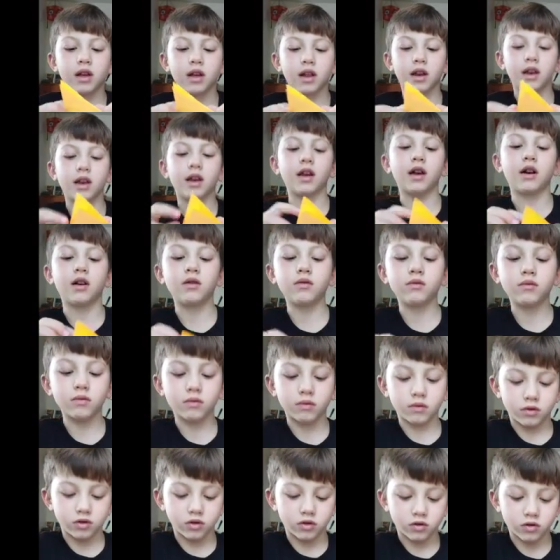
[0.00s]
Now
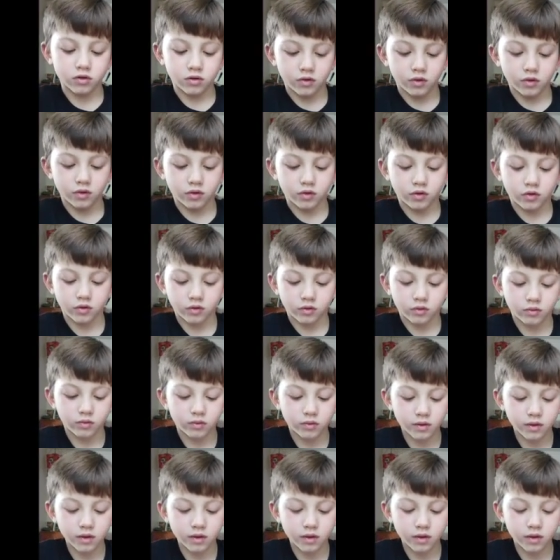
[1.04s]
we're just going to